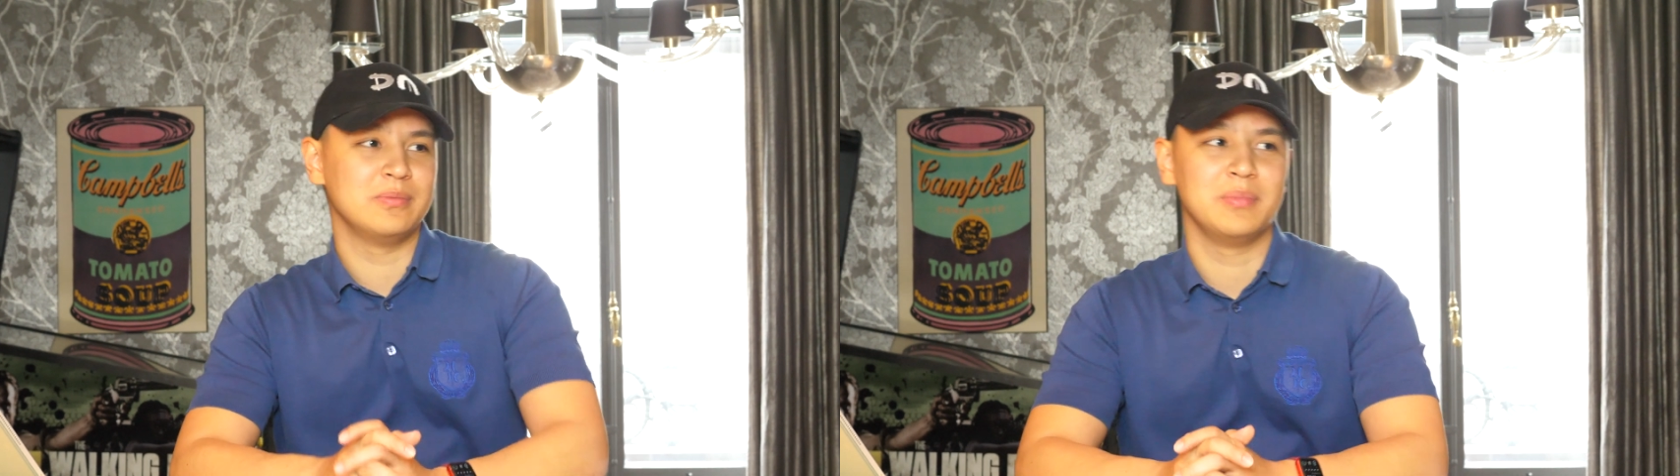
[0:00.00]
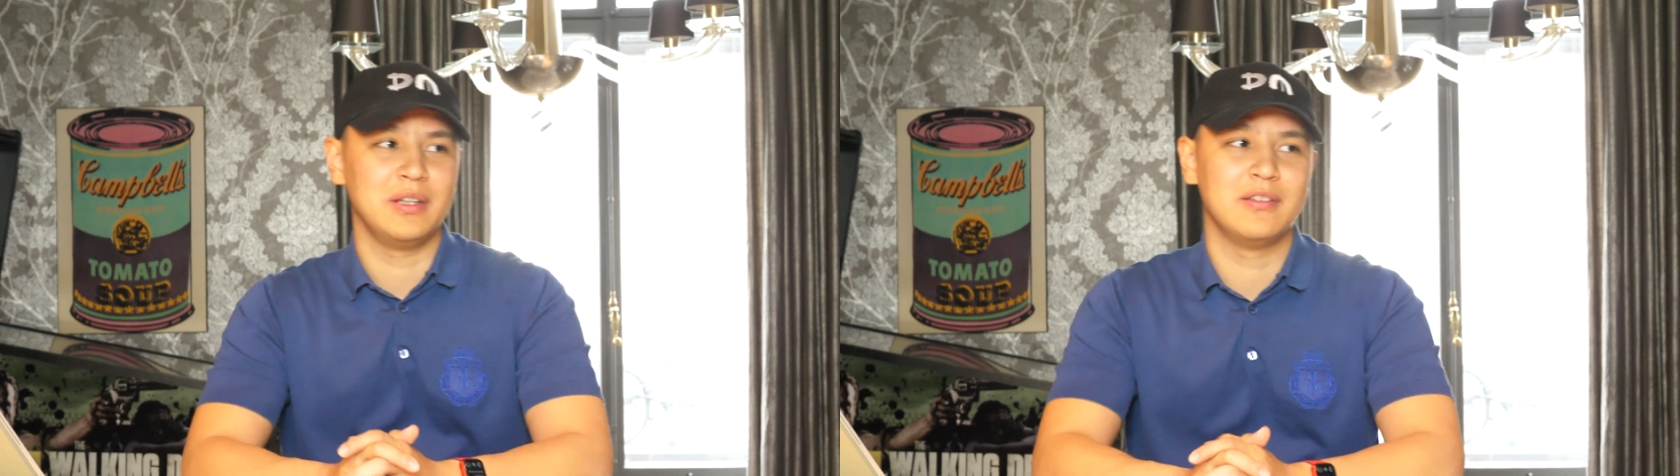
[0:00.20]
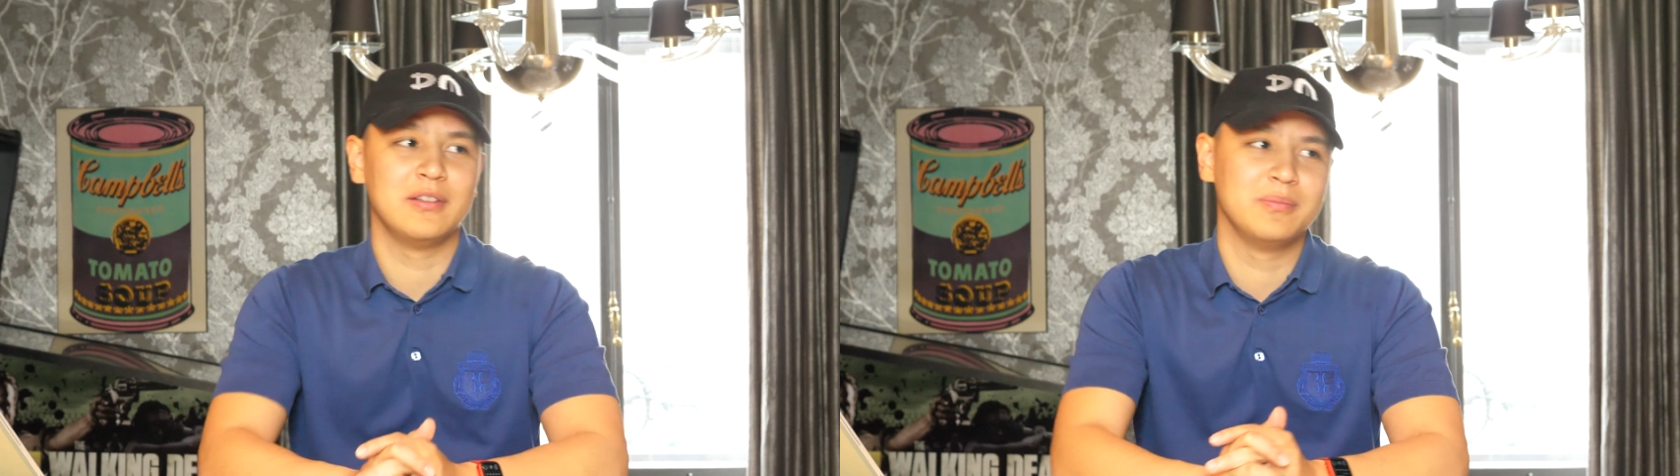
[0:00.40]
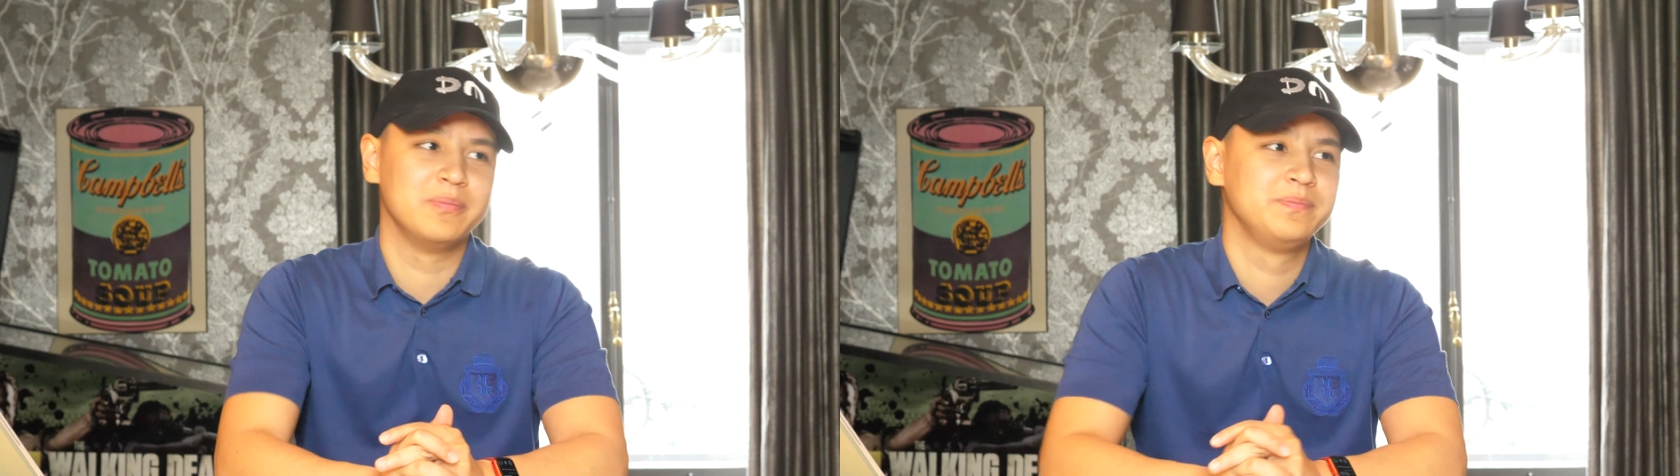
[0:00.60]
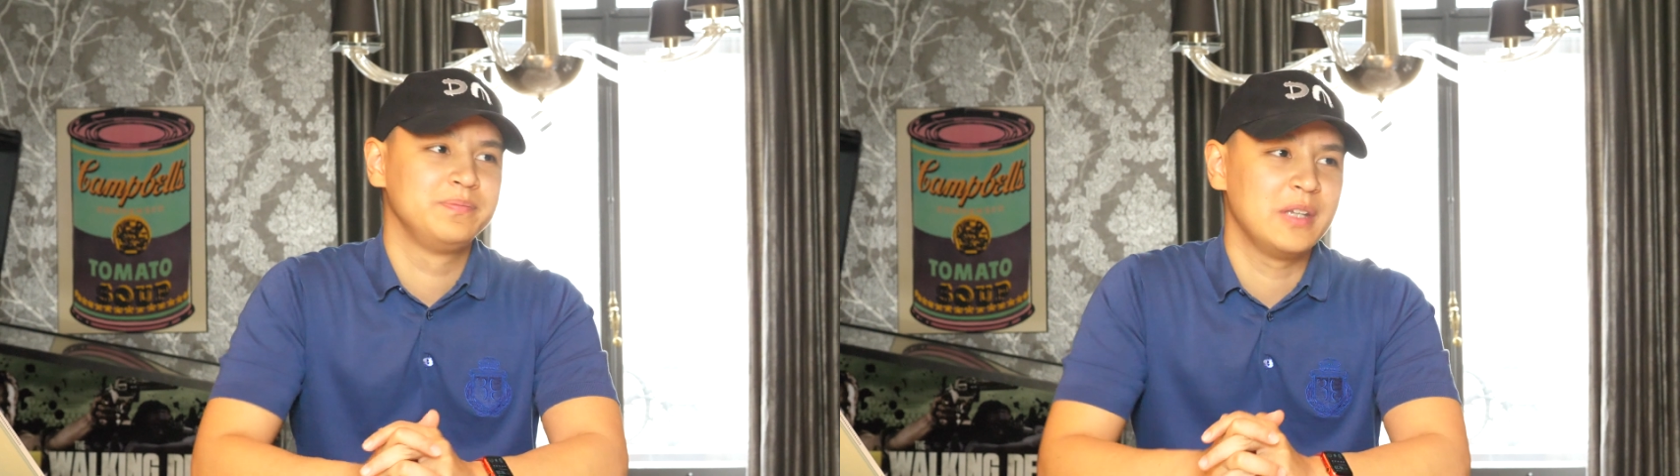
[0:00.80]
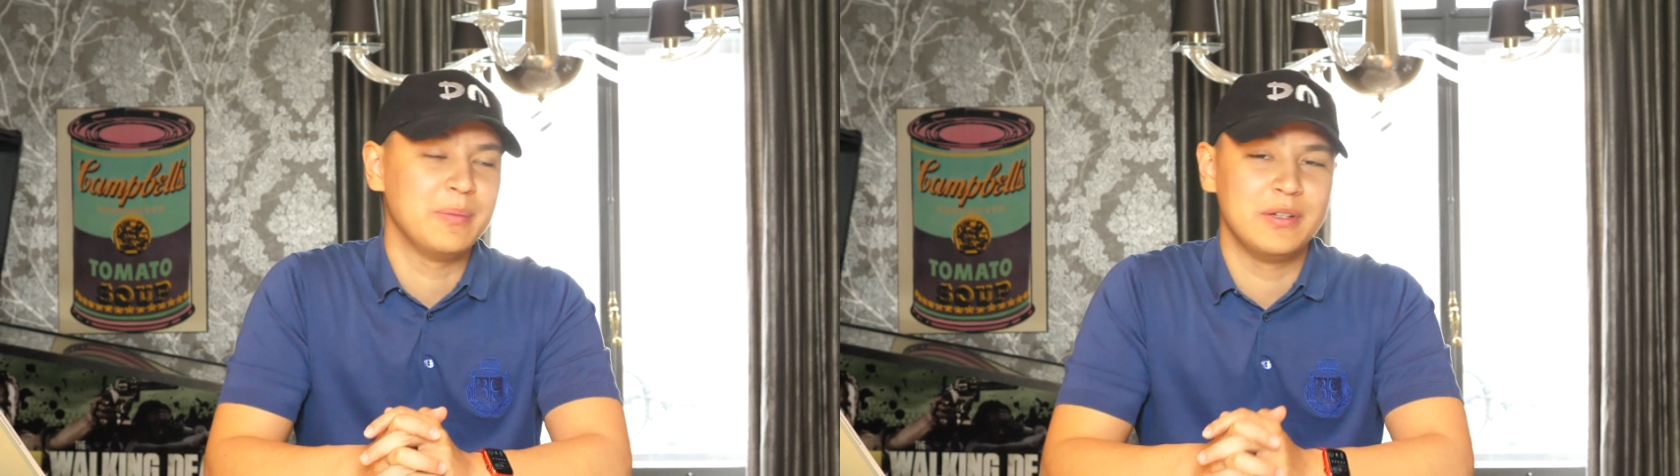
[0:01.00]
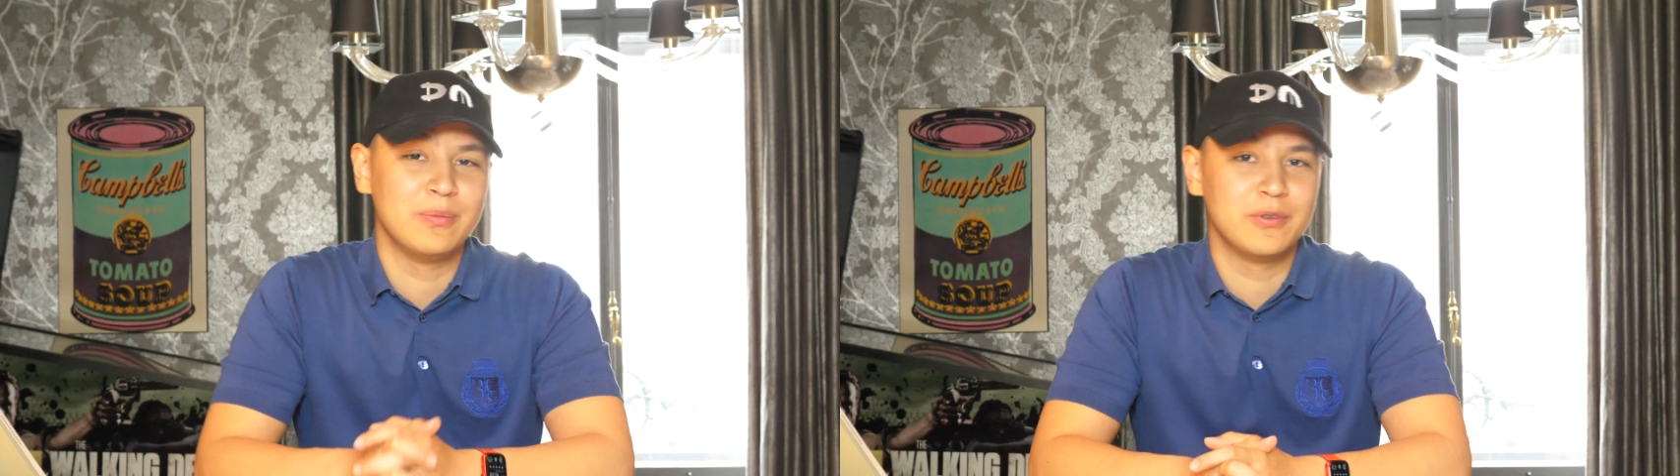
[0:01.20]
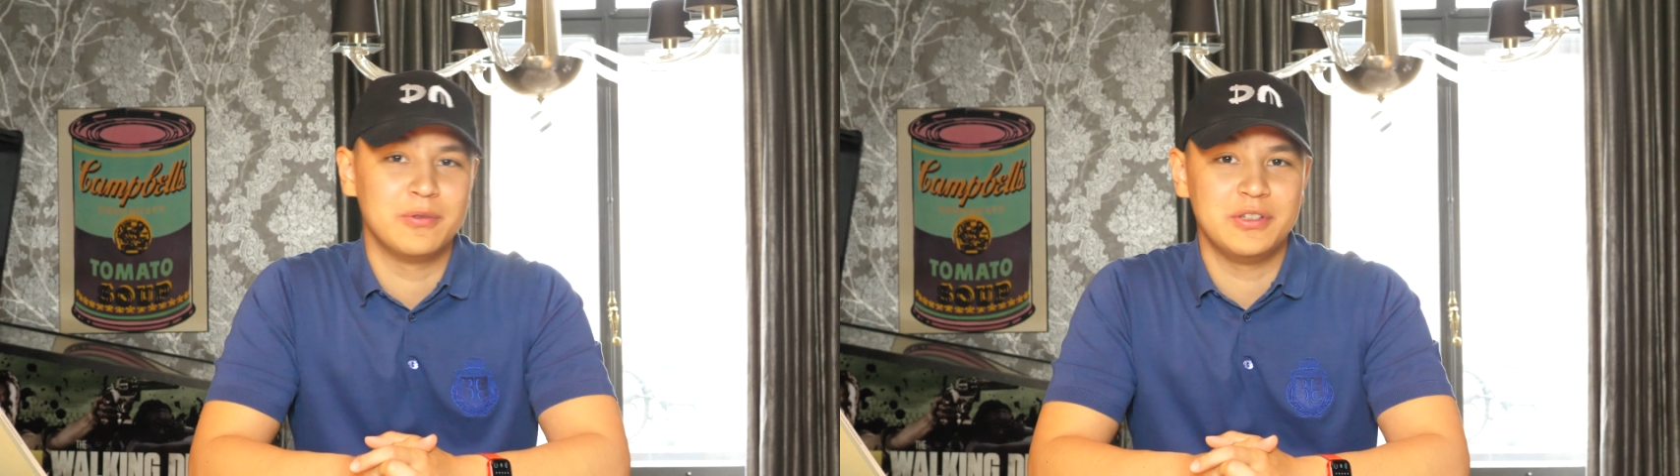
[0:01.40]
make them a bit
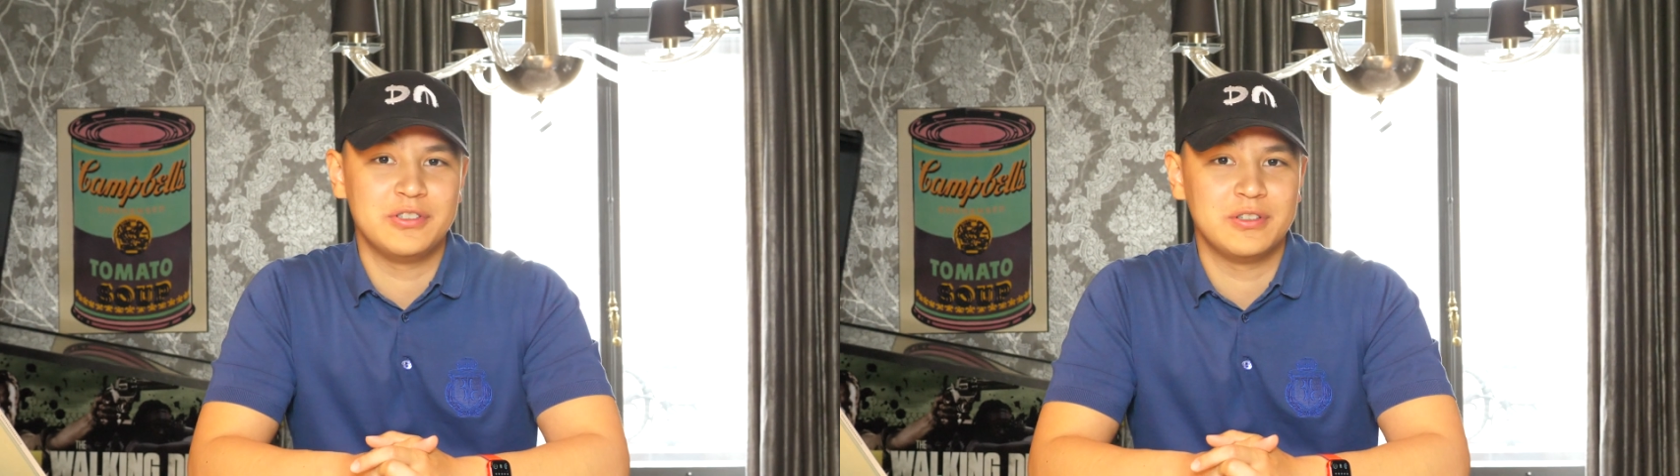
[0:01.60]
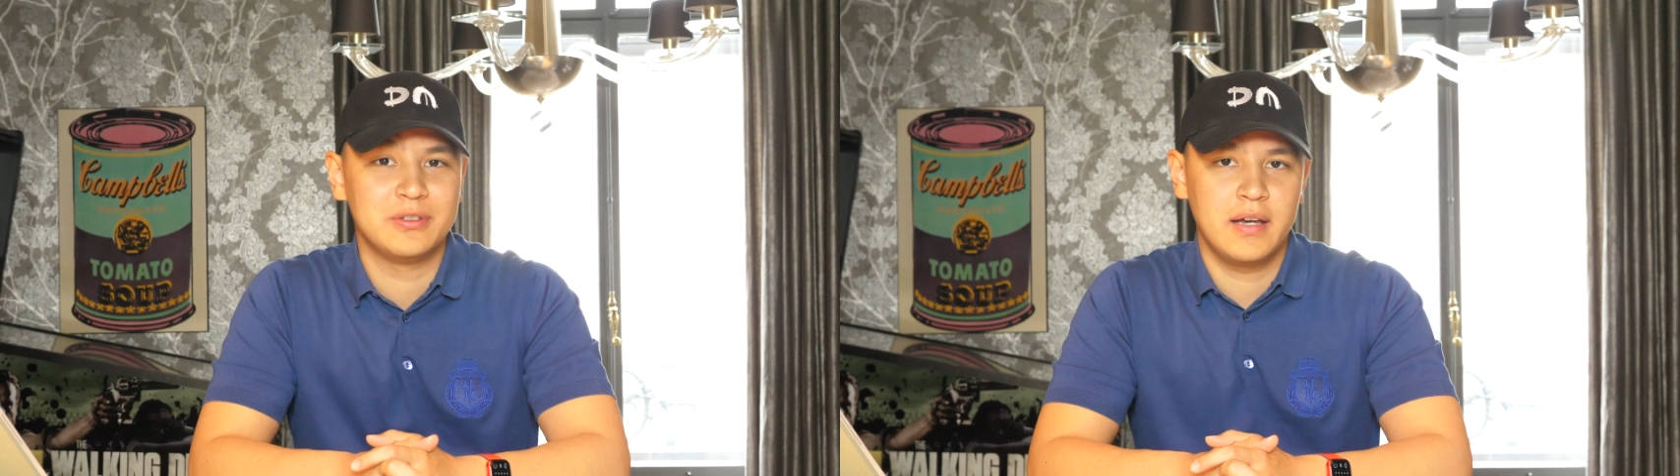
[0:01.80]
more richer.